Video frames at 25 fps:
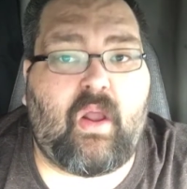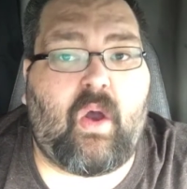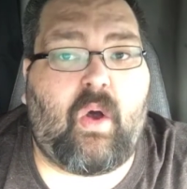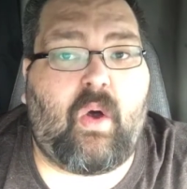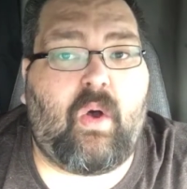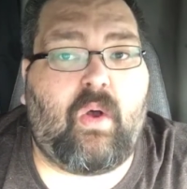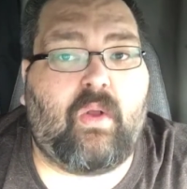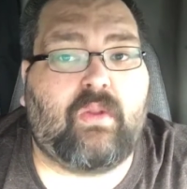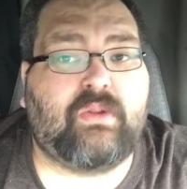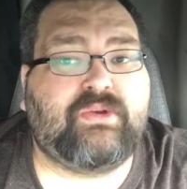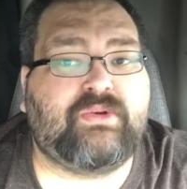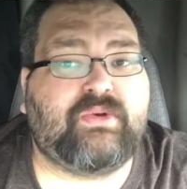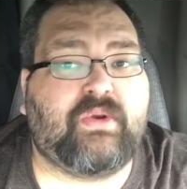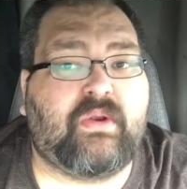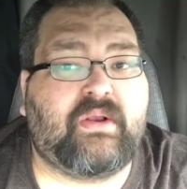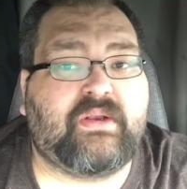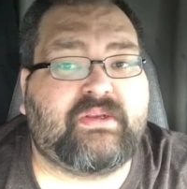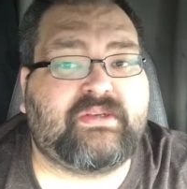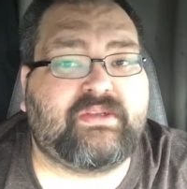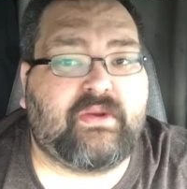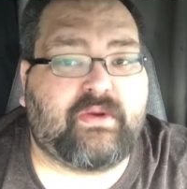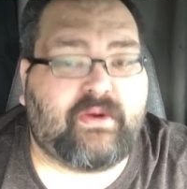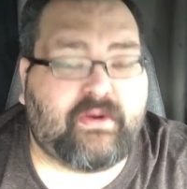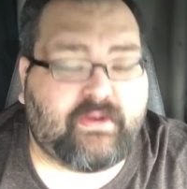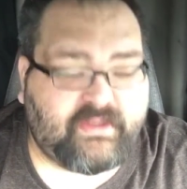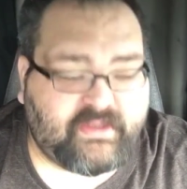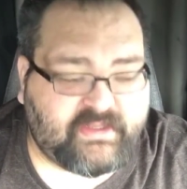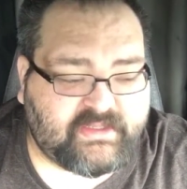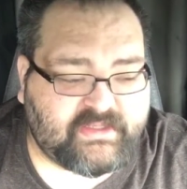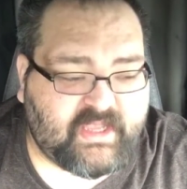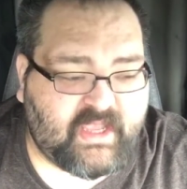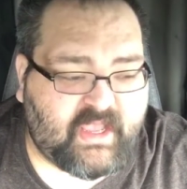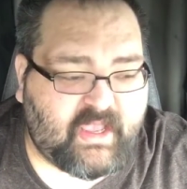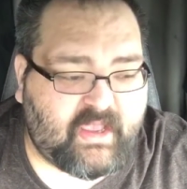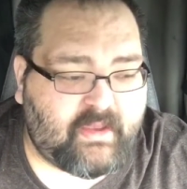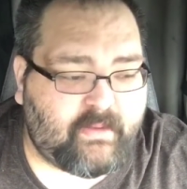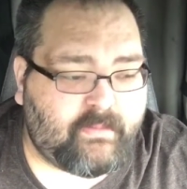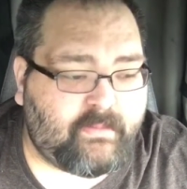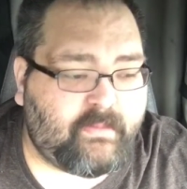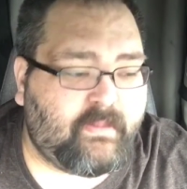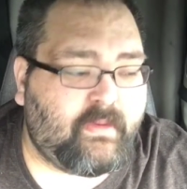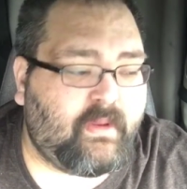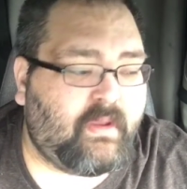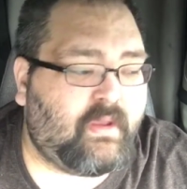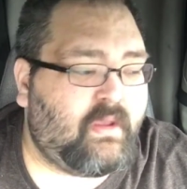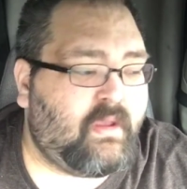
all trucks are the same.